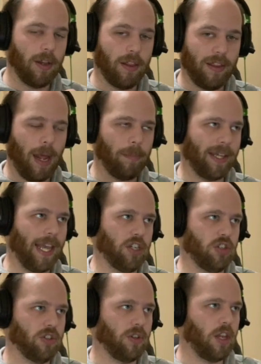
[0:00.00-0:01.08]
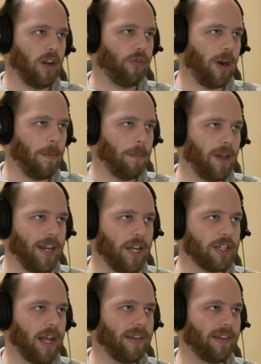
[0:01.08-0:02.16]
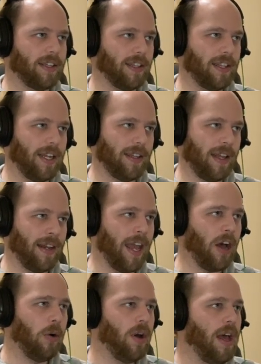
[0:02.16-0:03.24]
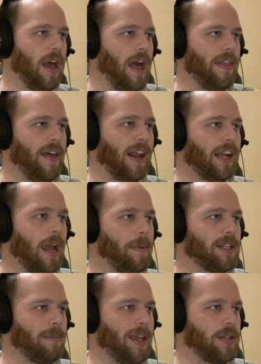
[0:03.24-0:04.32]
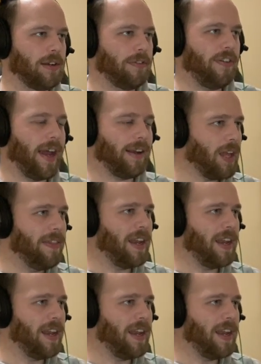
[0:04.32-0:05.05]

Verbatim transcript: the application. So therefore I'm initializing it to data now. Then I come into my useEffect, and then